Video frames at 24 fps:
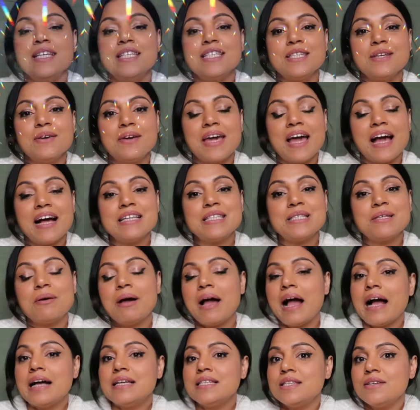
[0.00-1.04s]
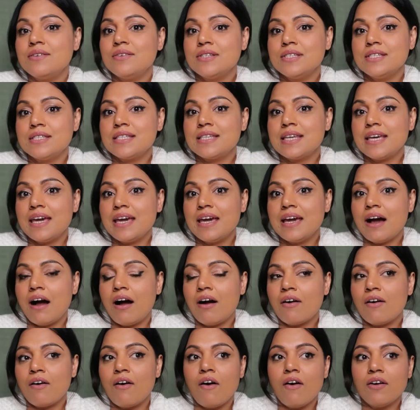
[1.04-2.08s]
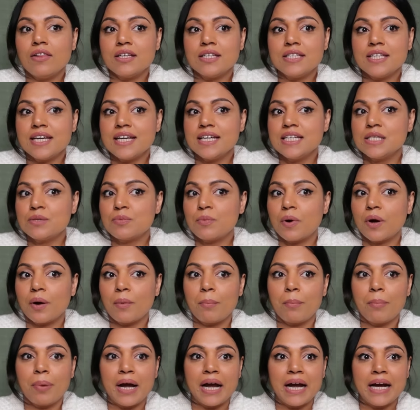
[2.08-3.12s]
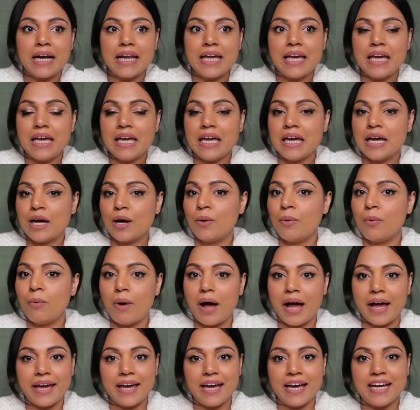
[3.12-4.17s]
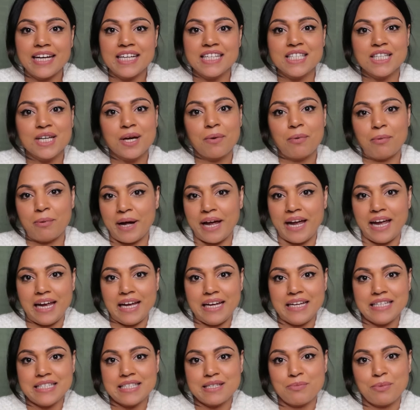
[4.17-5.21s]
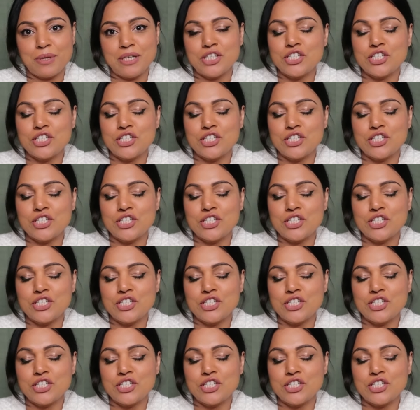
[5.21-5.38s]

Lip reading: So yeah, so as you can see, our holidays were pretty quiet, quaint. We